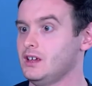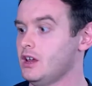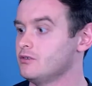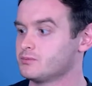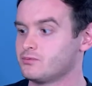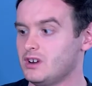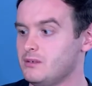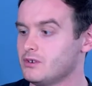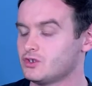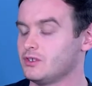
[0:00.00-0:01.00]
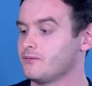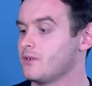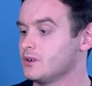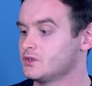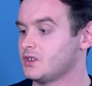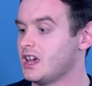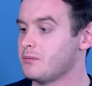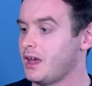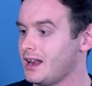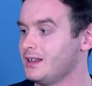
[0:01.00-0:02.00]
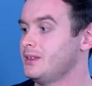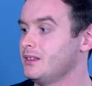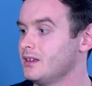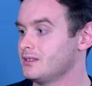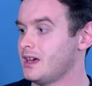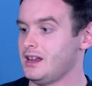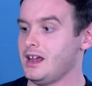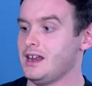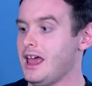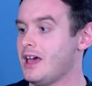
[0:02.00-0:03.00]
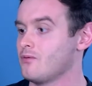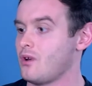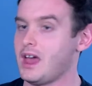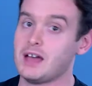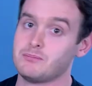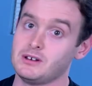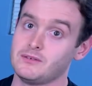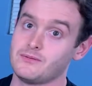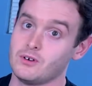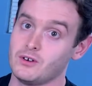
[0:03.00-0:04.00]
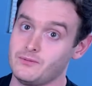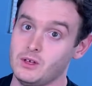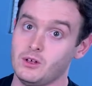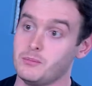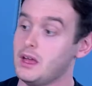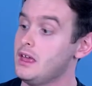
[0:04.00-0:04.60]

It was pretty much the first time anything like that had ever happened for a film.